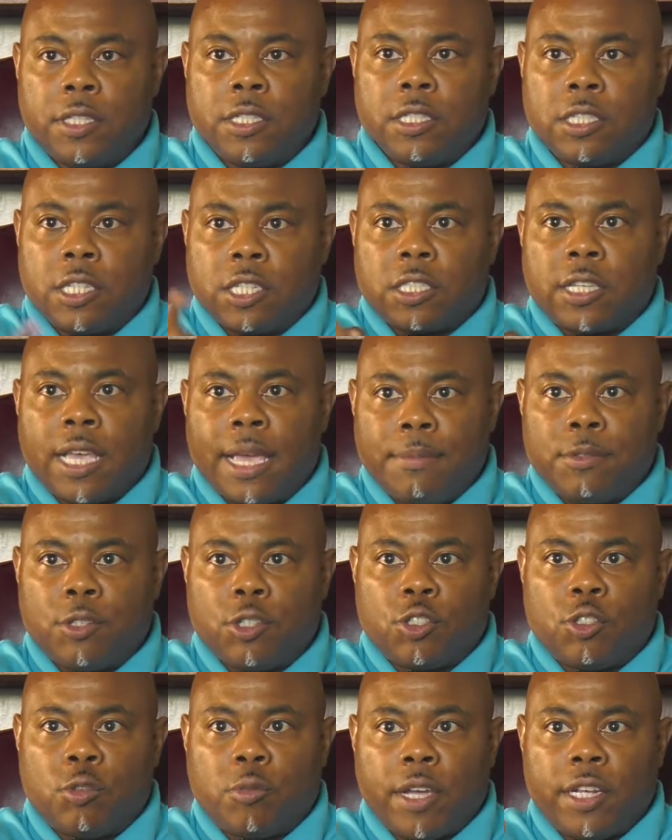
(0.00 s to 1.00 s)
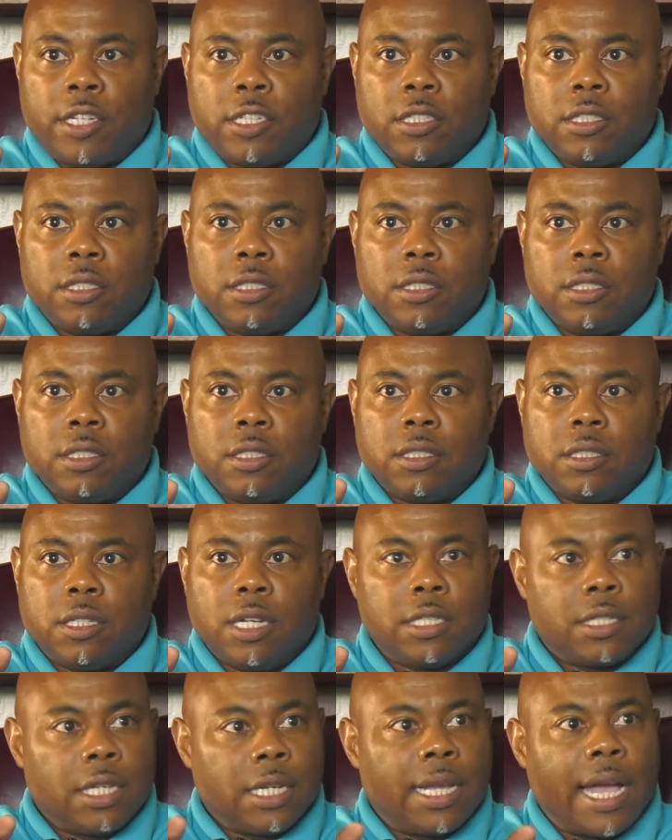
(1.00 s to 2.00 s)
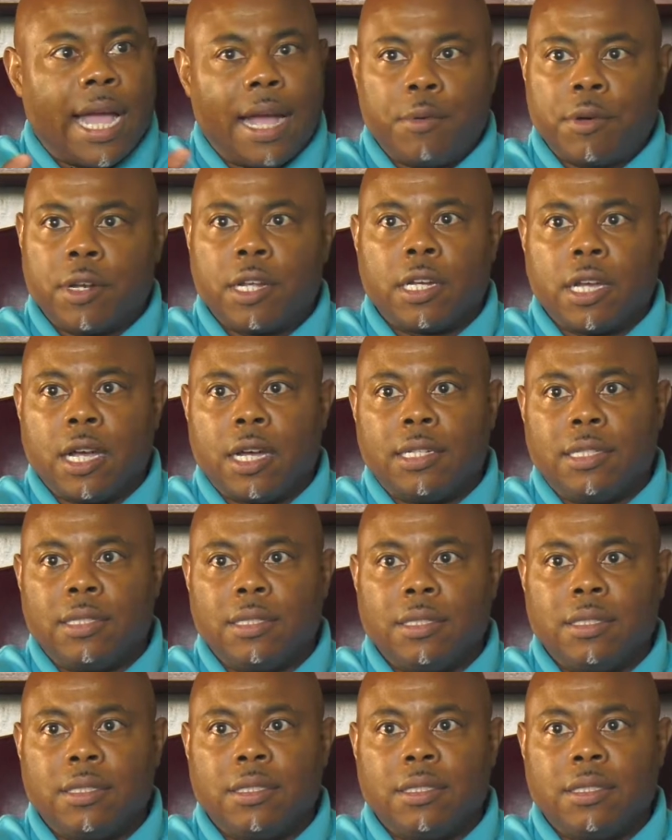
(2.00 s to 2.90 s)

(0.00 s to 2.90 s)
is the same situation. It's a guy with a gun.